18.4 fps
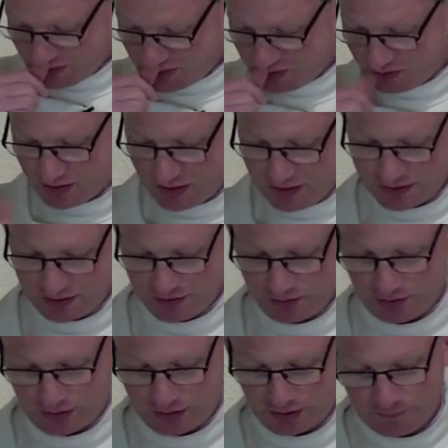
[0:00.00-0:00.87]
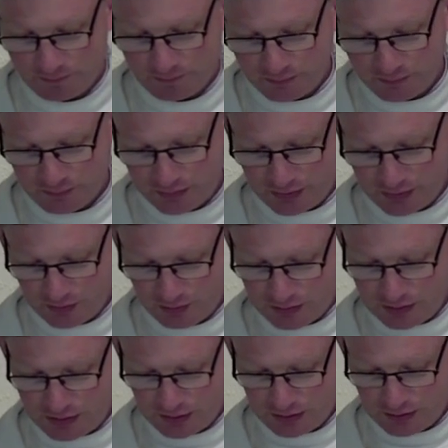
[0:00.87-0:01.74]
knees to drink. The Lord
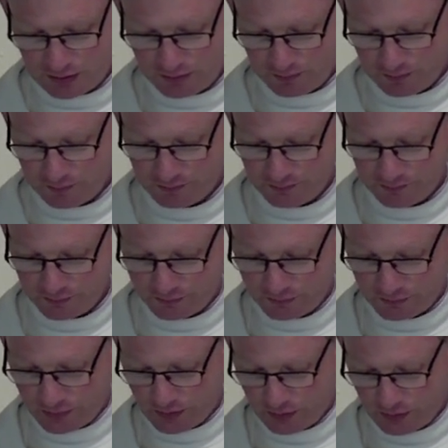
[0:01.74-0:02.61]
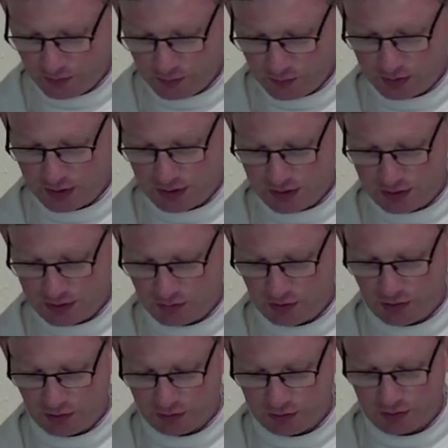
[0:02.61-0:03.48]
said, "With these three
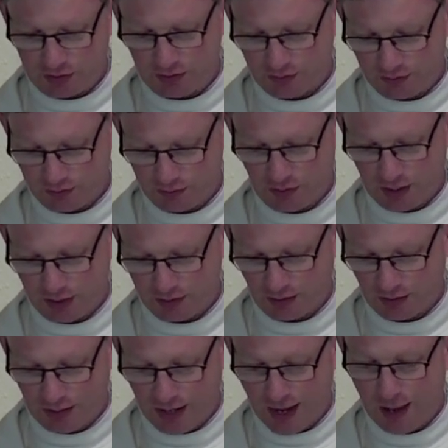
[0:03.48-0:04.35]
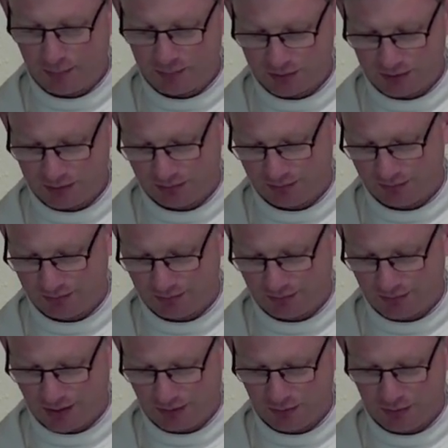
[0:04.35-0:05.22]
hundred men that lapped,
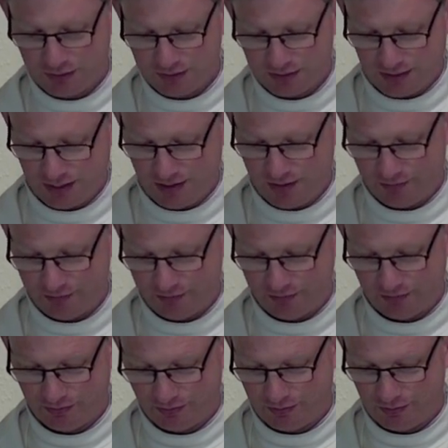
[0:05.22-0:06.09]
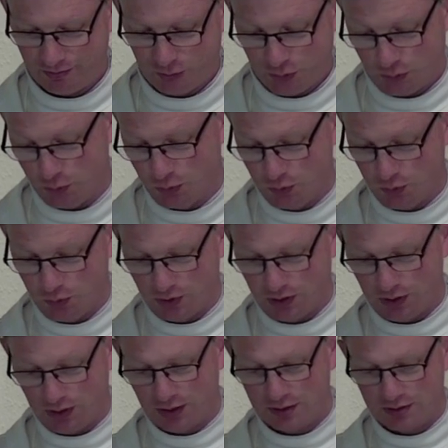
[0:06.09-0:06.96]
I will save you
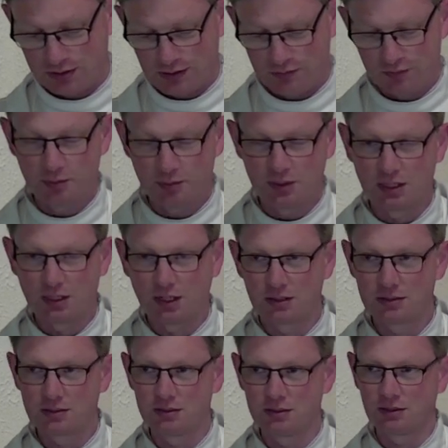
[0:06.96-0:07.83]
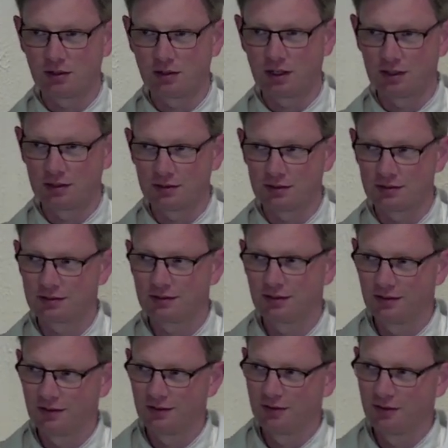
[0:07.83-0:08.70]
and give the Midianites into your hands."
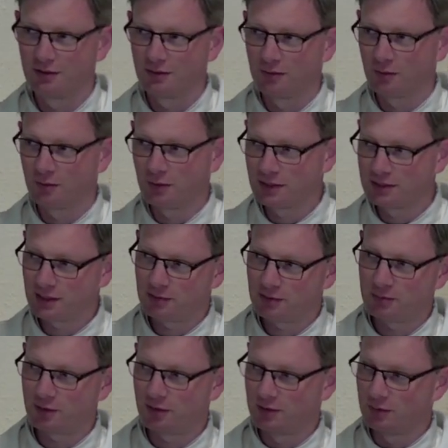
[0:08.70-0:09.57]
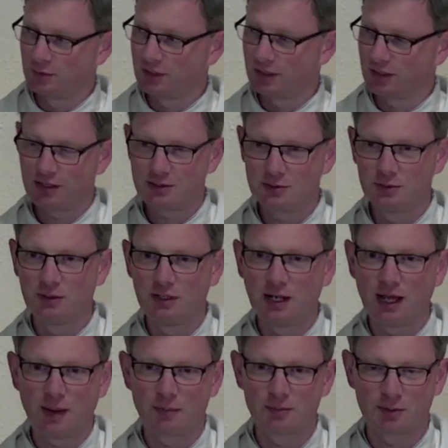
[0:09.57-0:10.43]
Why is that important? Well, the guys who
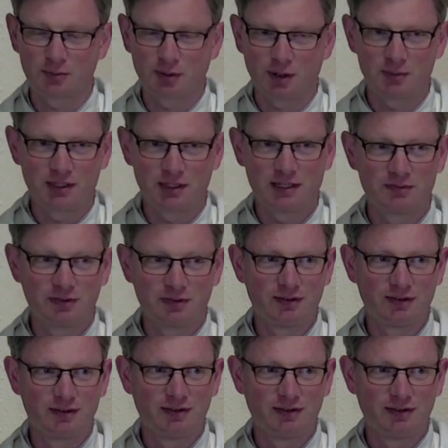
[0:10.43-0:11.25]
lapped are probably even